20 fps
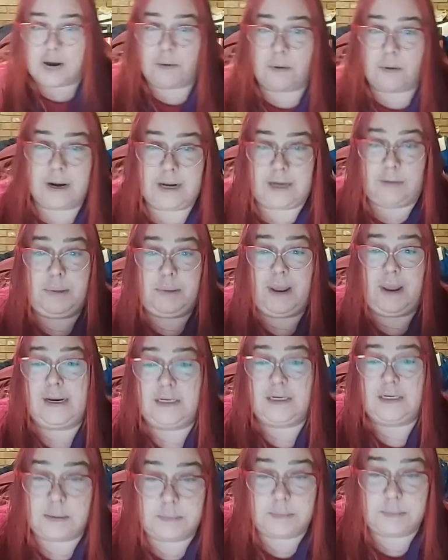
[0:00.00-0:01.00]
where he had
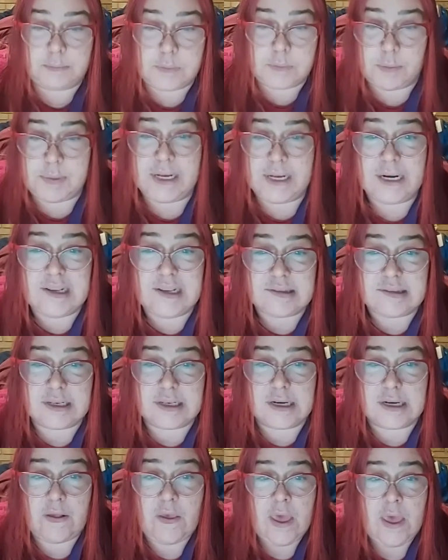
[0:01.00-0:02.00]
paid to, to be
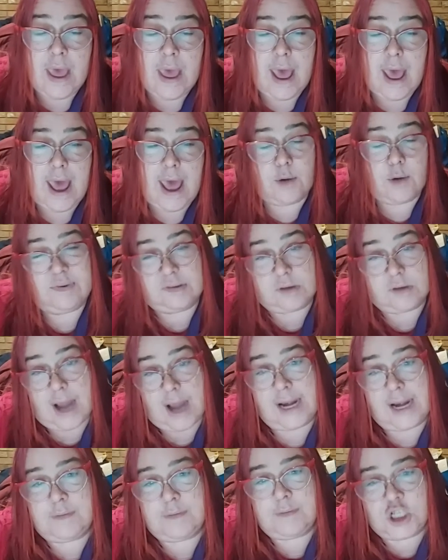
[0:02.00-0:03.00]
listed. And it was a
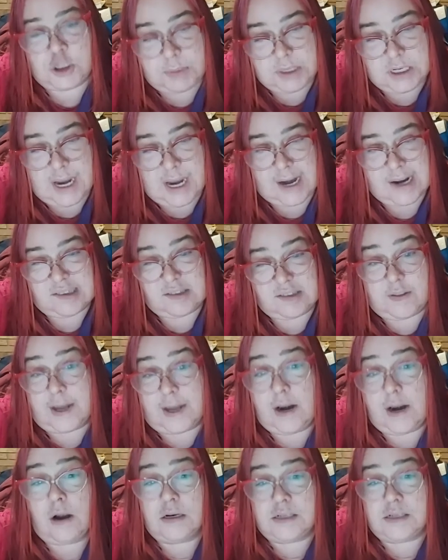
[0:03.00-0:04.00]
guy named Jimmy Dennis,
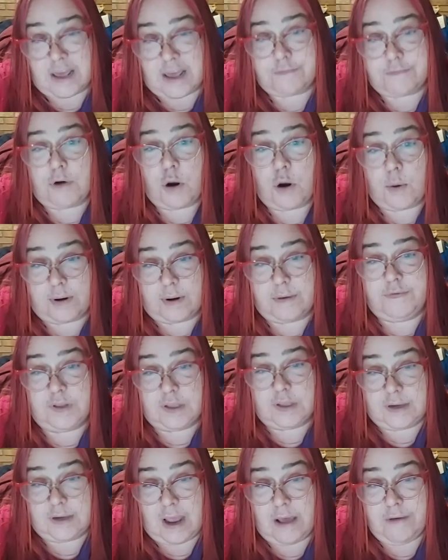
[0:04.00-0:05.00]
then on death row in
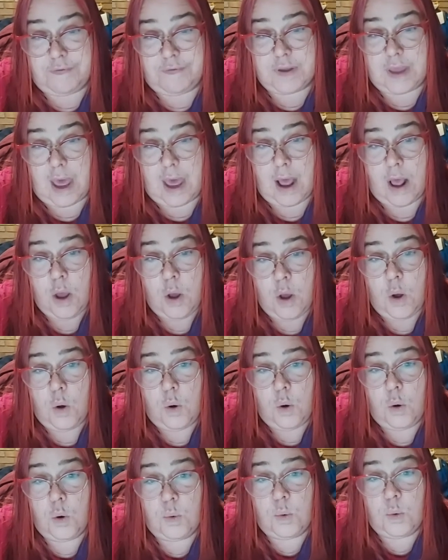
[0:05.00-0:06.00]
Philadelphia,
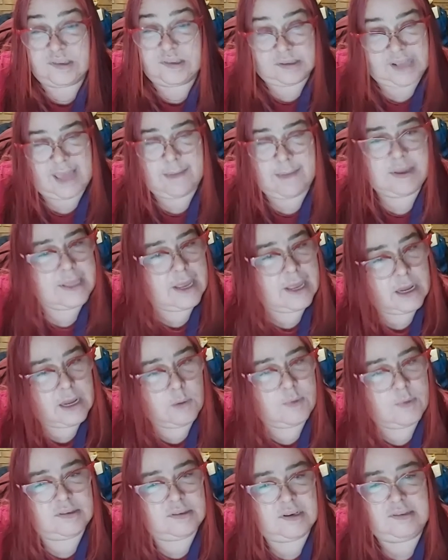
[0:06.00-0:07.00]
who was claiming that he
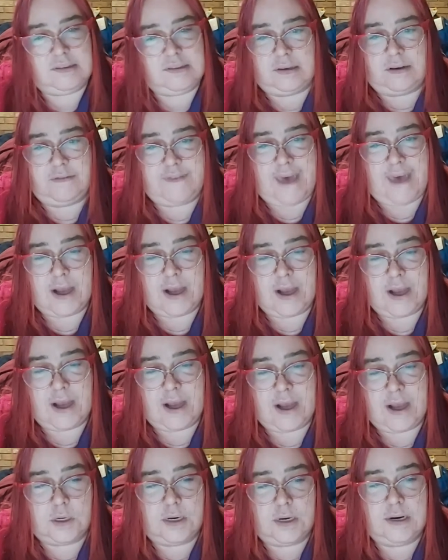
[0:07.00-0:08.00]
was innocent,
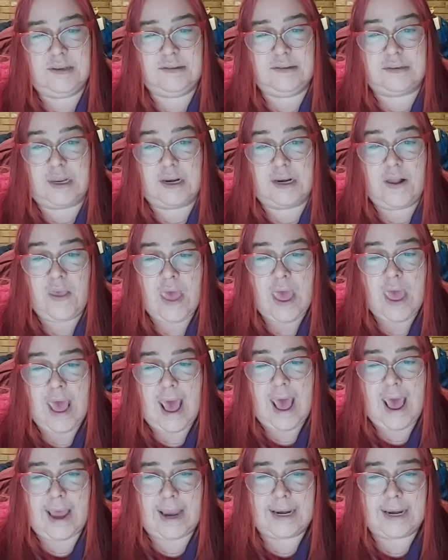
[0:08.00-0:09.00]
actually innocent.
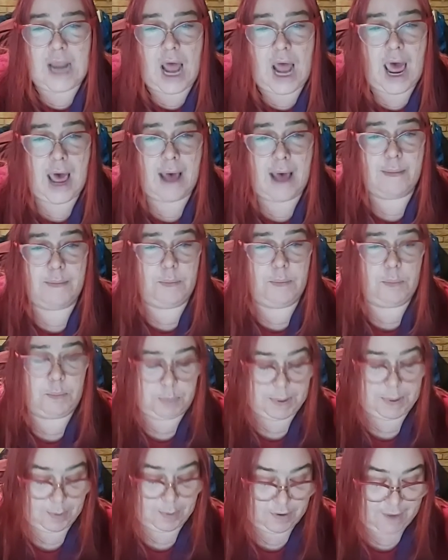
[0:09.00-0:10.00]
And um,
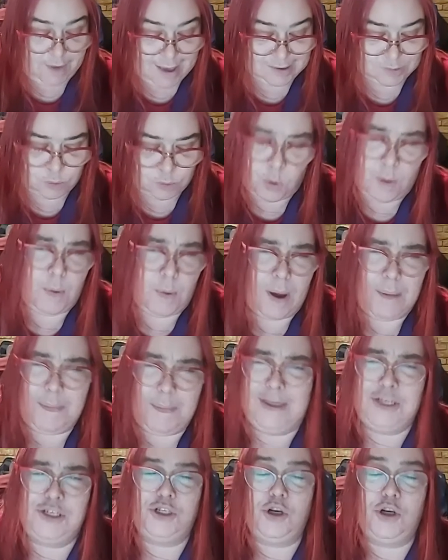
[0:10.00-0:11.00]
people asked, well, what, what
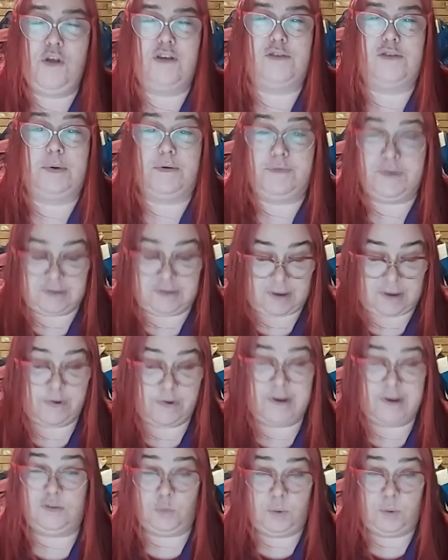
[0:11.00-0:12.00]
made you do this? But for some
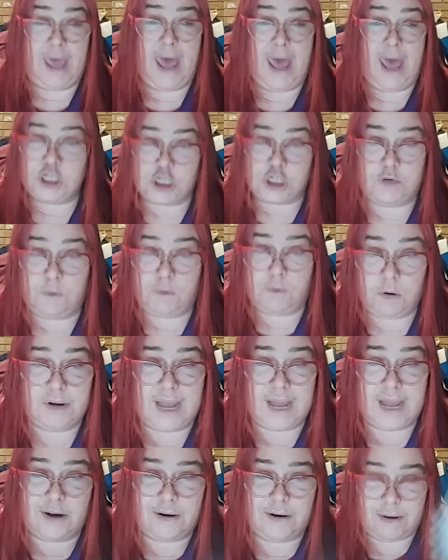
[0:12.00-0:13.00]
reason, we actually wrote a
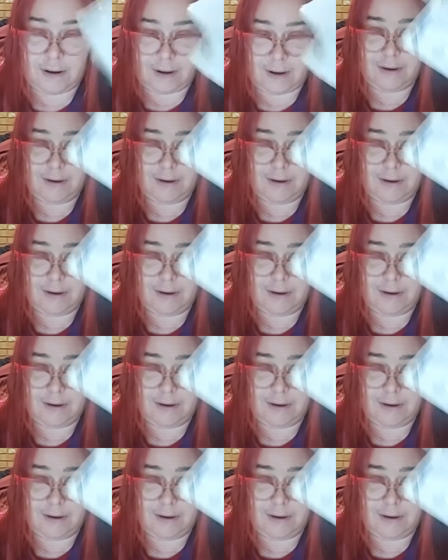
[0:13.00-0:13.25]
letter,